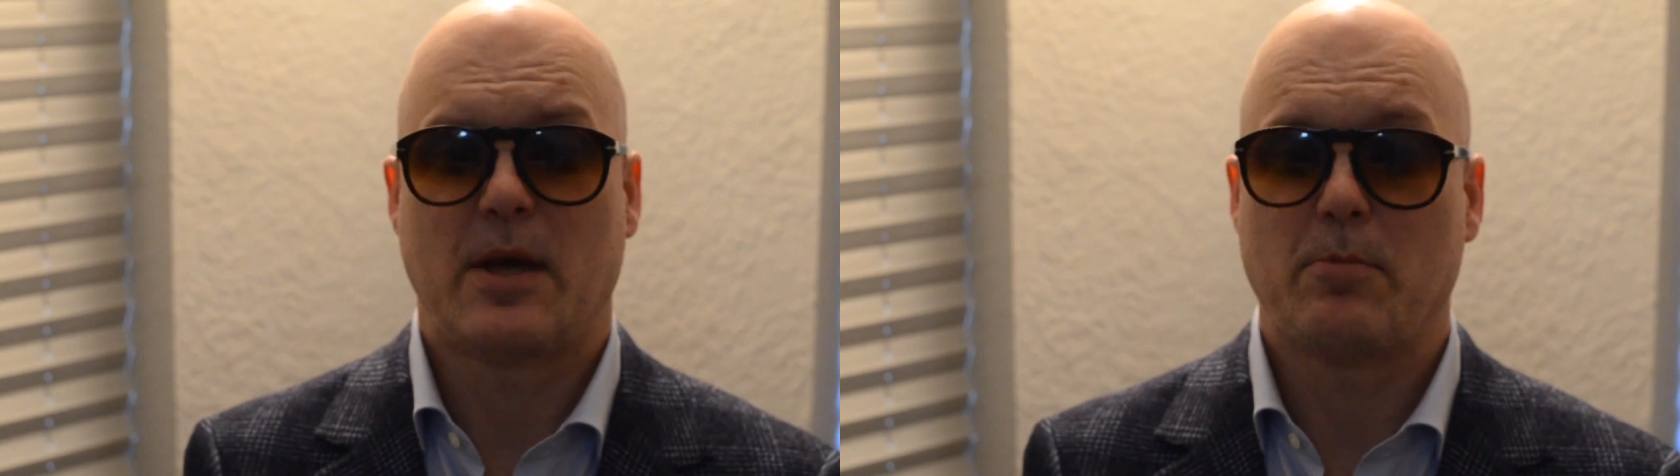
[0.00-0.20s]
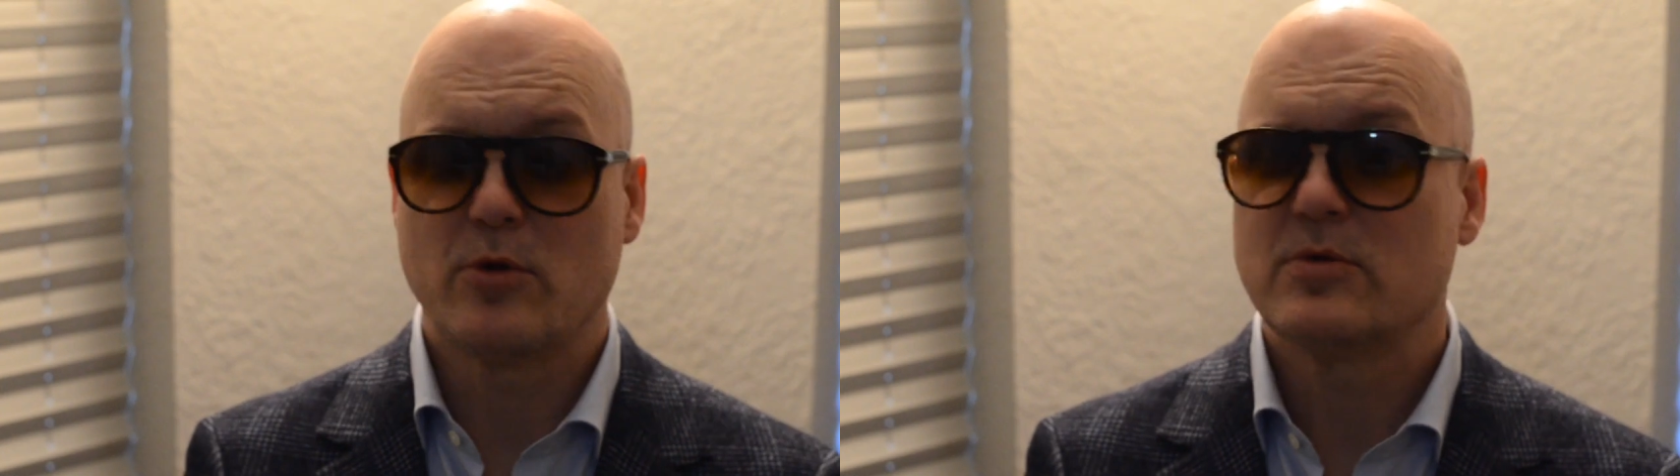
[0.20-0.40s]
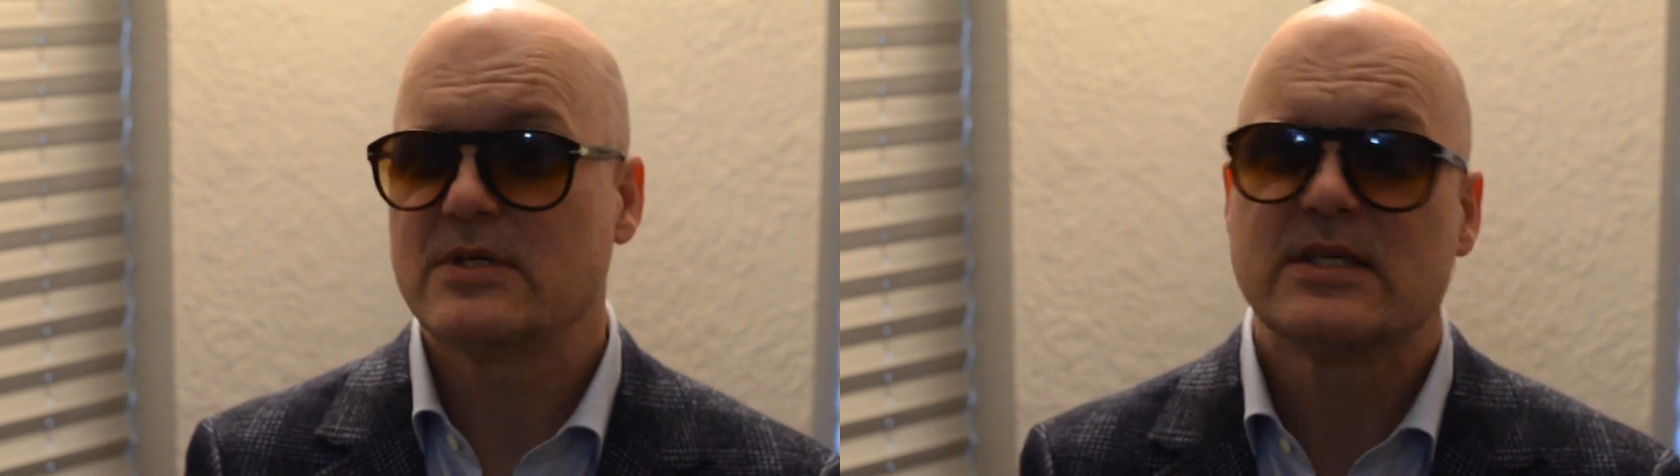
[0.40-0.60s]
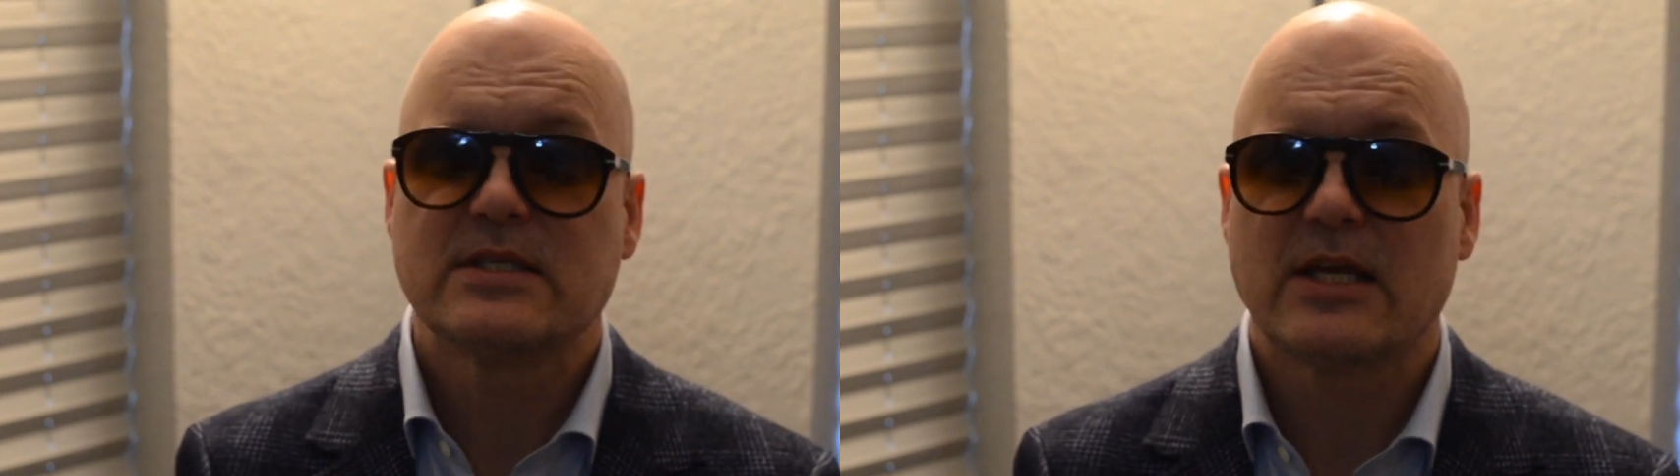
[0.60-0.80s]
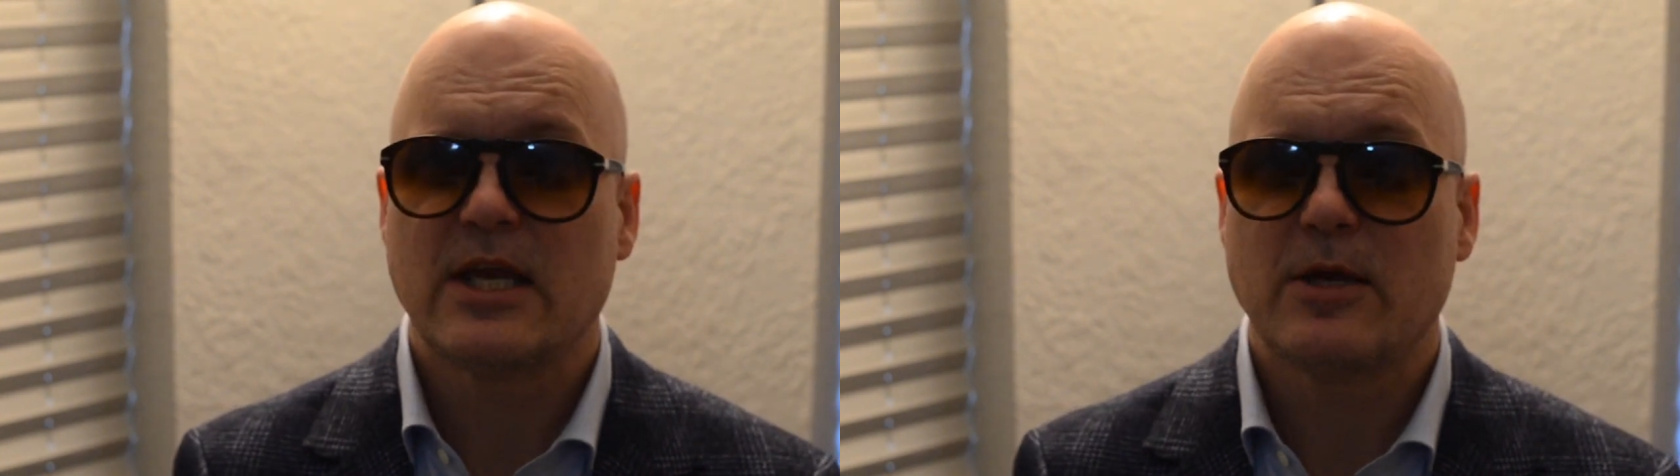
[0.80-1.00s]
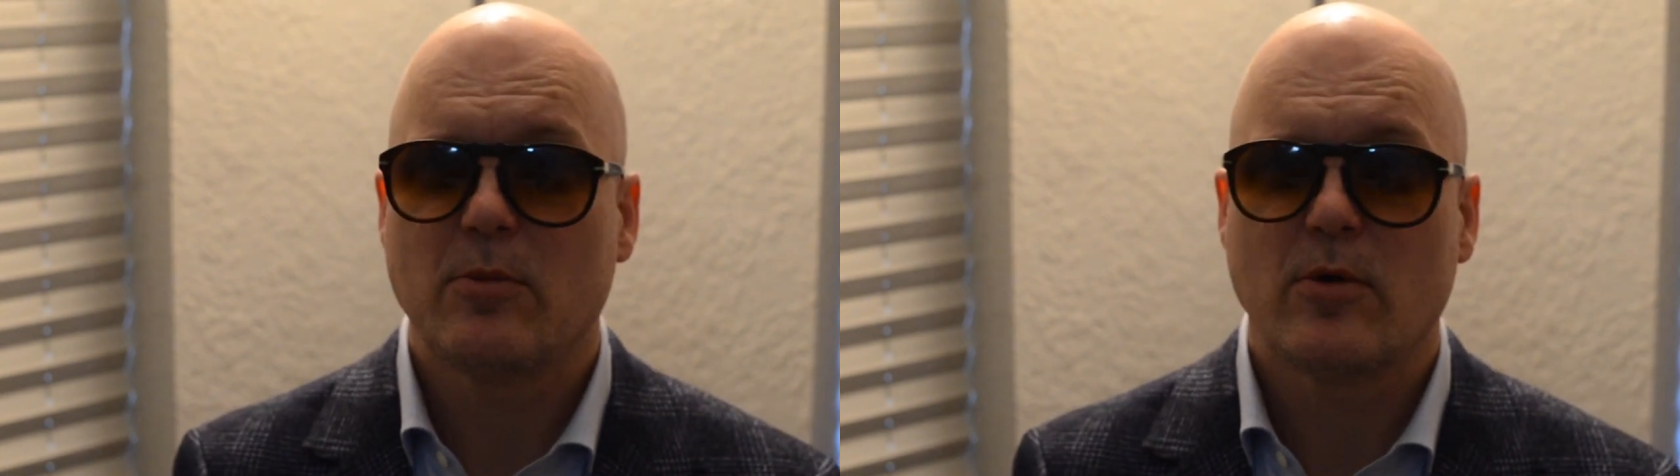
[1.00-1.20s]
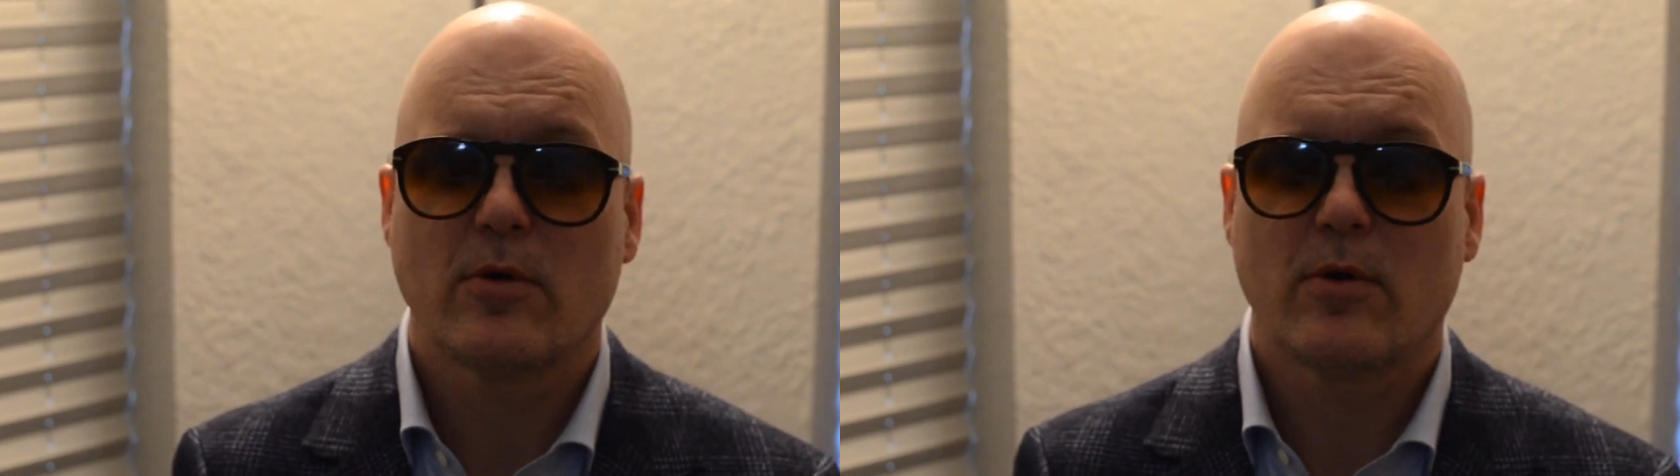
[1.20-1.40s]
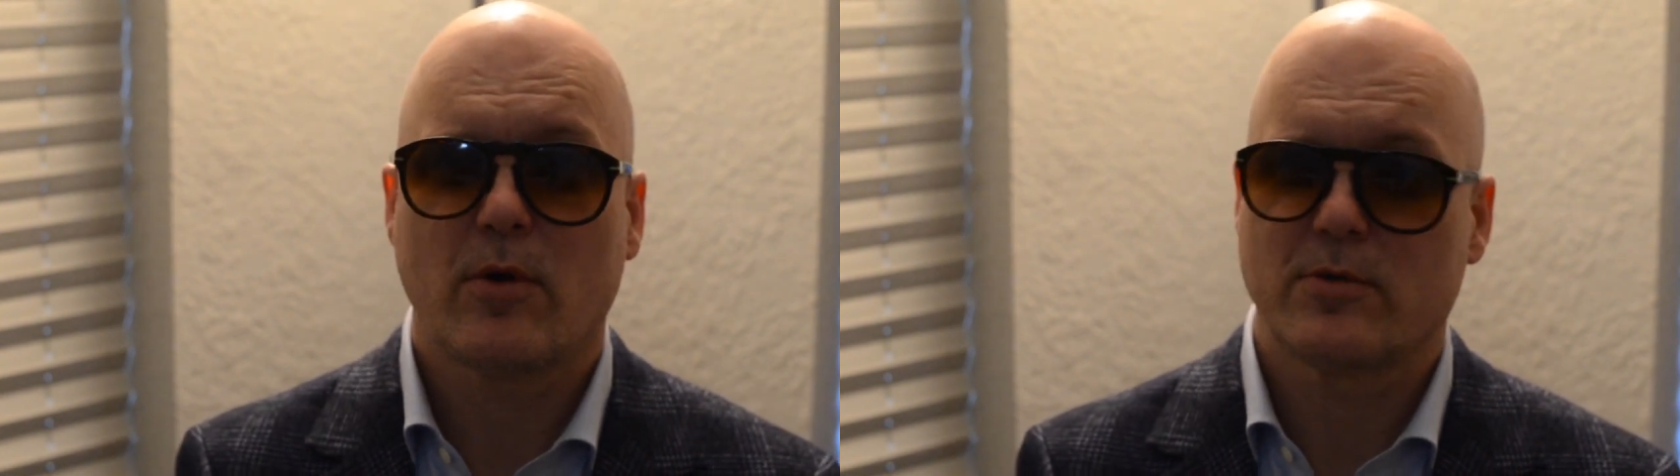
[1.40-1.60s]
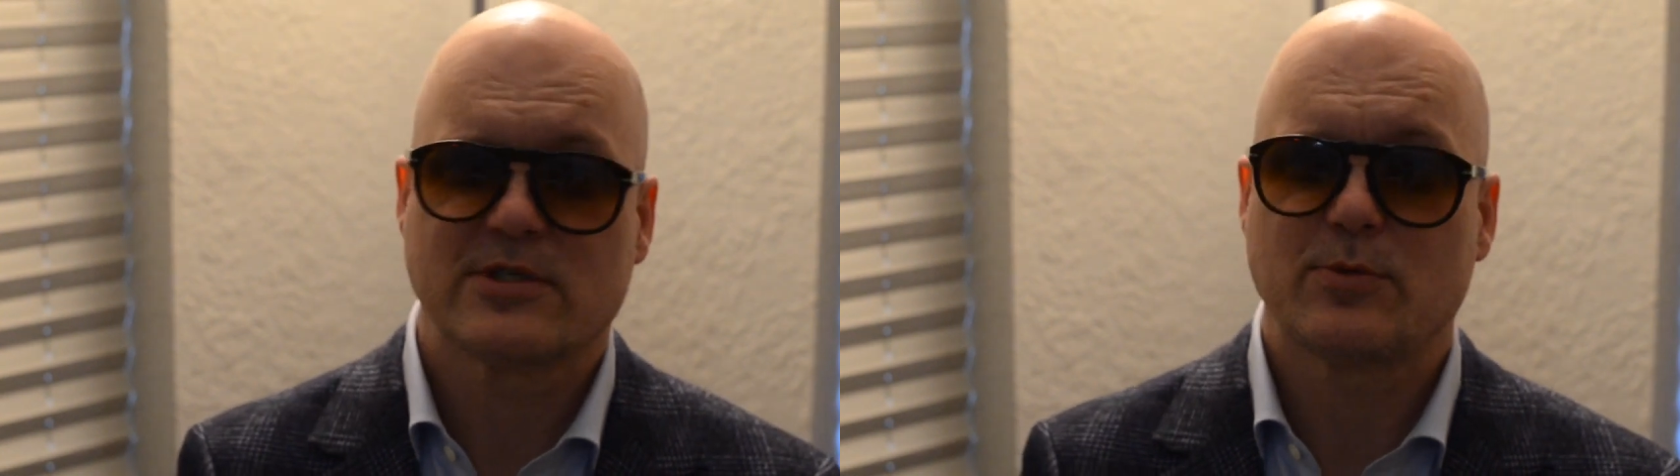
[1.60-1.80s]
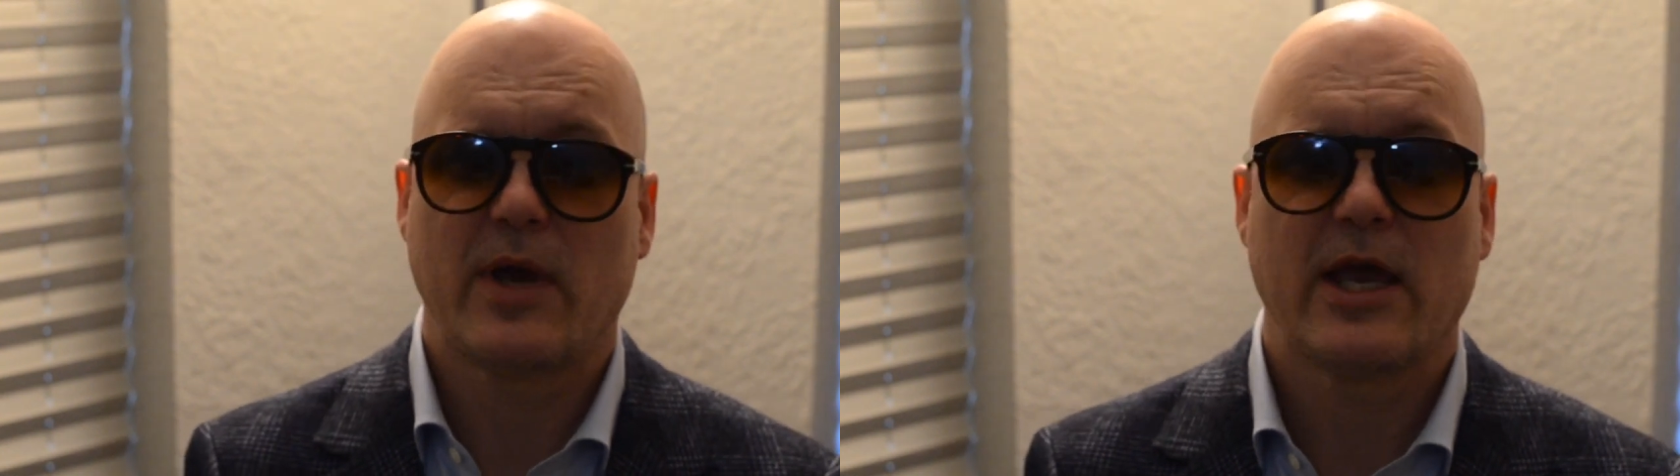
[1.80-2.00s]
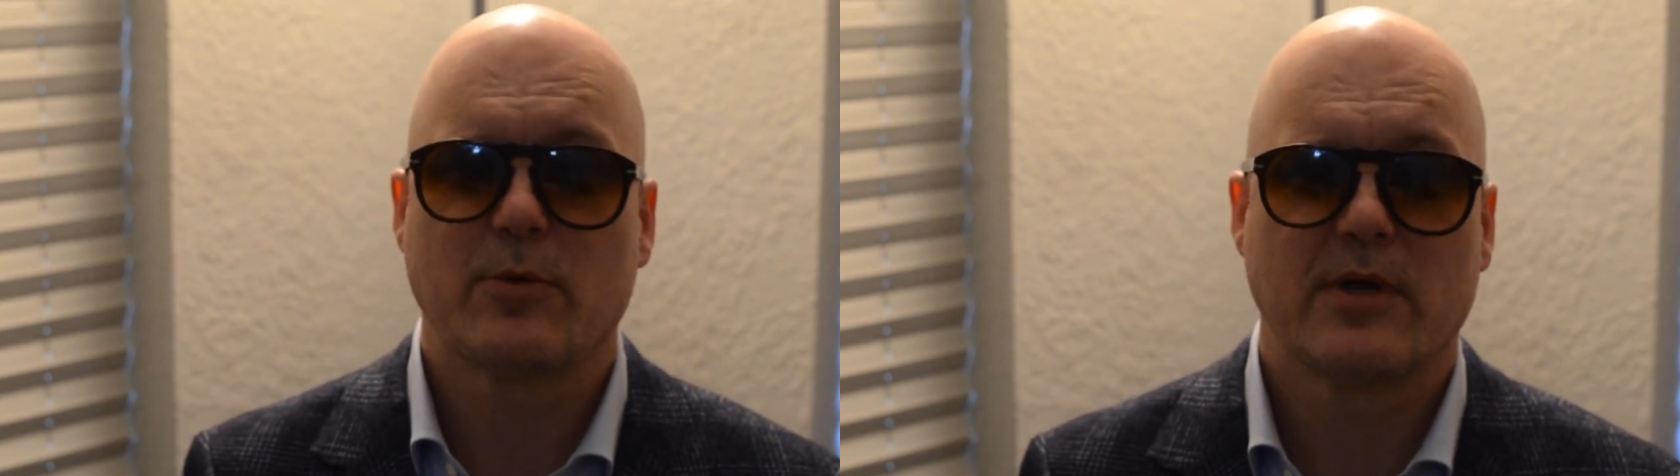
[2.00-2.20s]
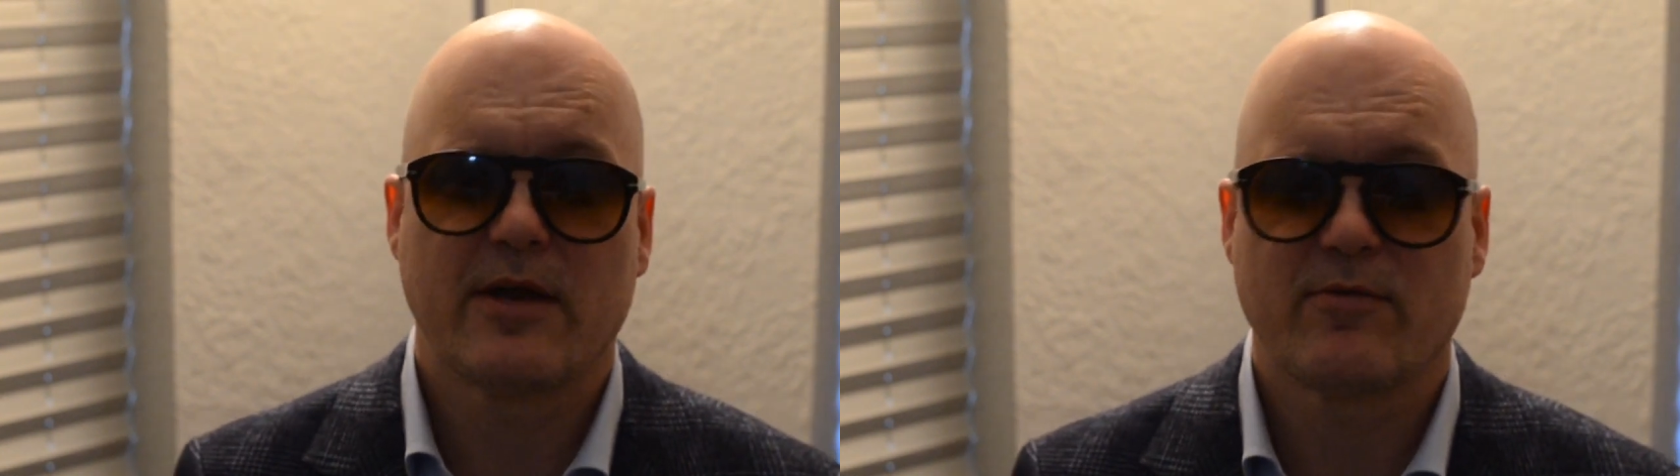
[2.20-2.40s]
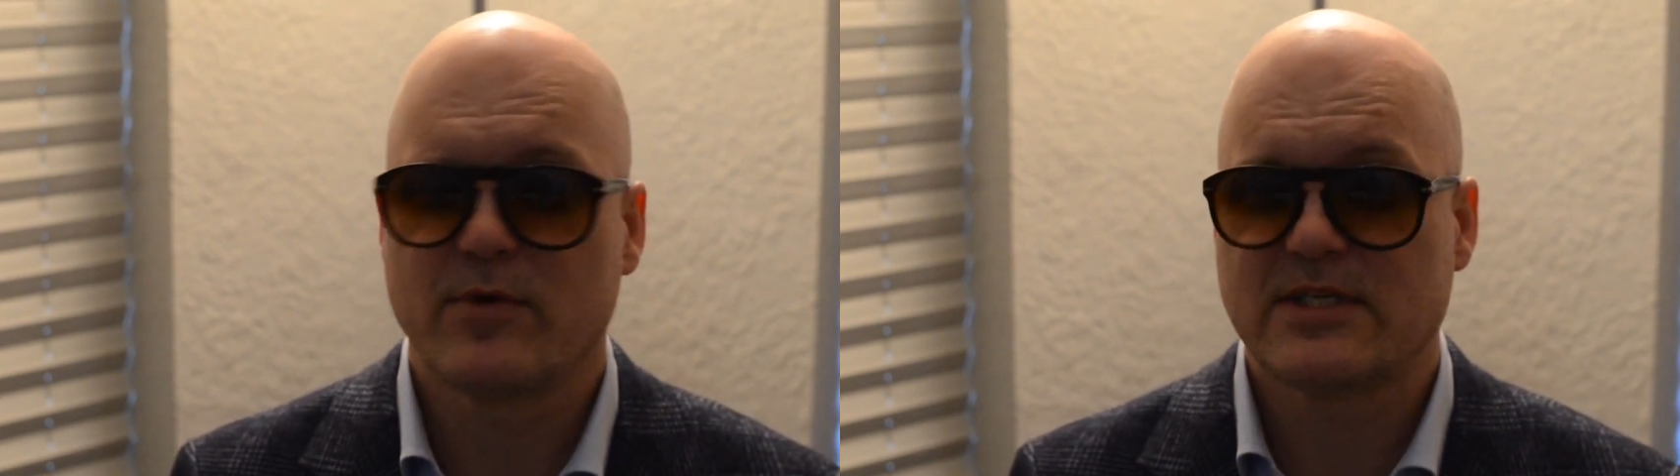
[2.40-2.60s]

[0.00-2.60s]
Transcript: not boot season anymore or suede or whatever,